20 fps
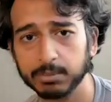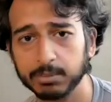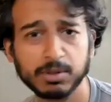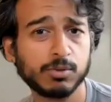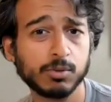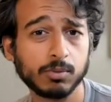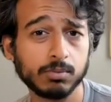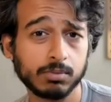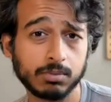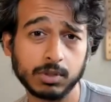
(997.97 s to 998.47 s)

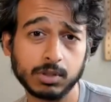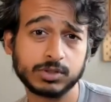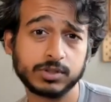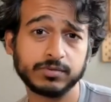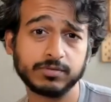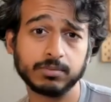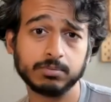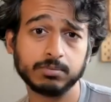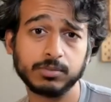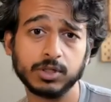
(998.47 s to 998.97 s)
But most
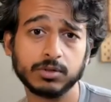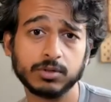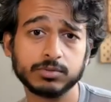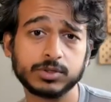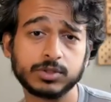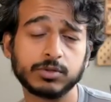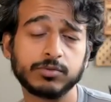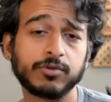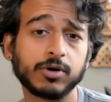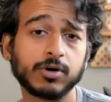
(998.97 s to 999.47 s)
of
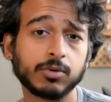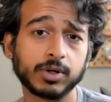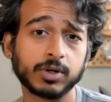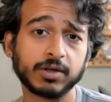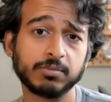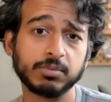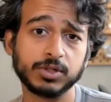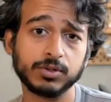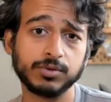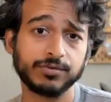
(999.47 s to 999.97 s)
so far what
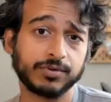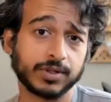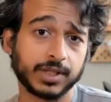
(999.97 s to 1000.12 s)
I've been doing for